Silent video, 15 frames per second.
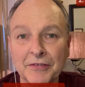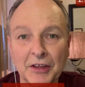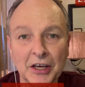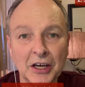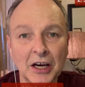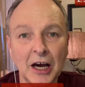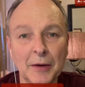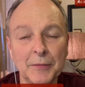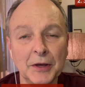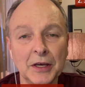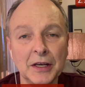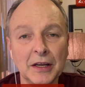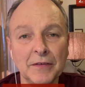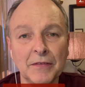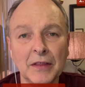they come
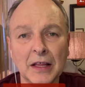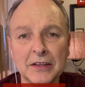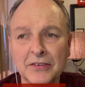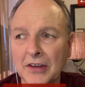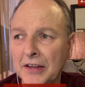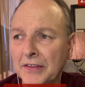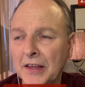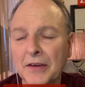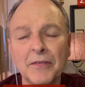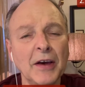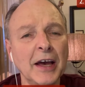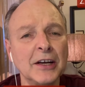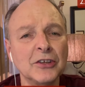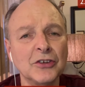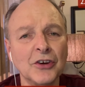in and let's say they've
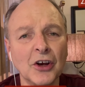had